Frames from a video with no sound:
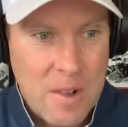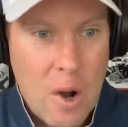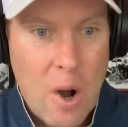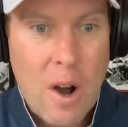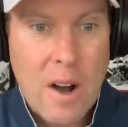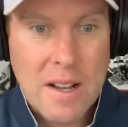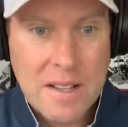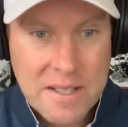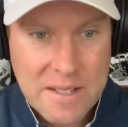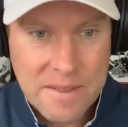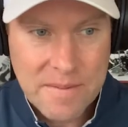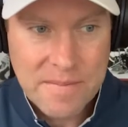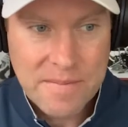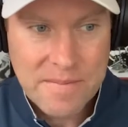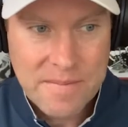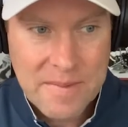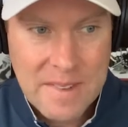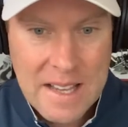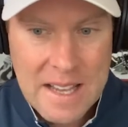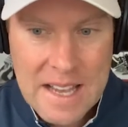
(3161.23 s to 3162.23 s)
Awesome.
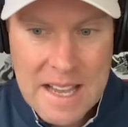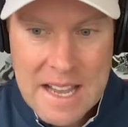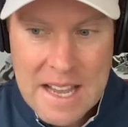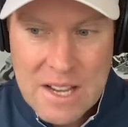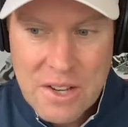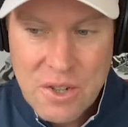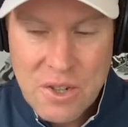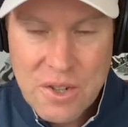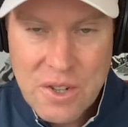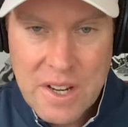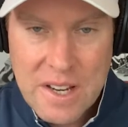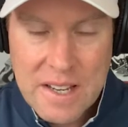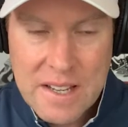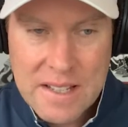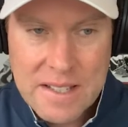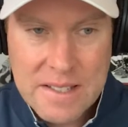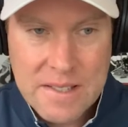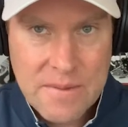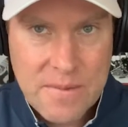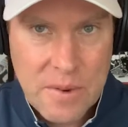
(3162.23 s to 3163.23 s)
She
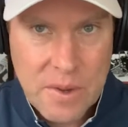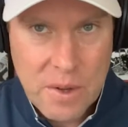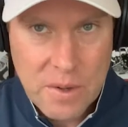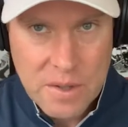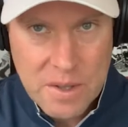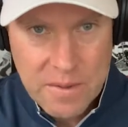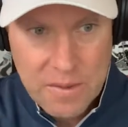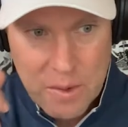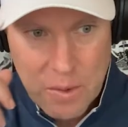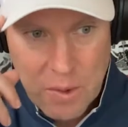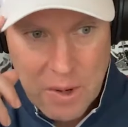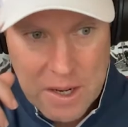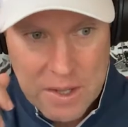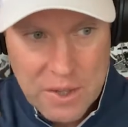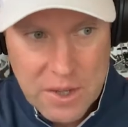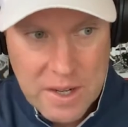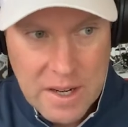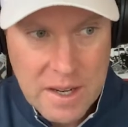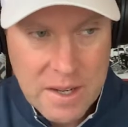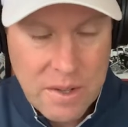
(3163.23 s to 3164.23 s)
is, for those of you
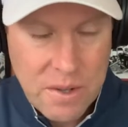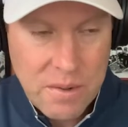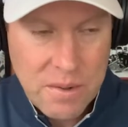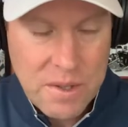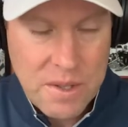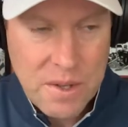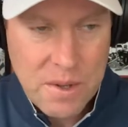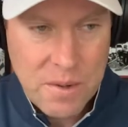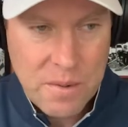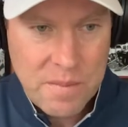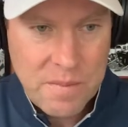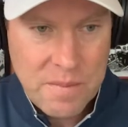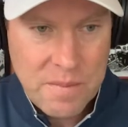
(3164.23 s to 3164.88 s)
watching on YouTube,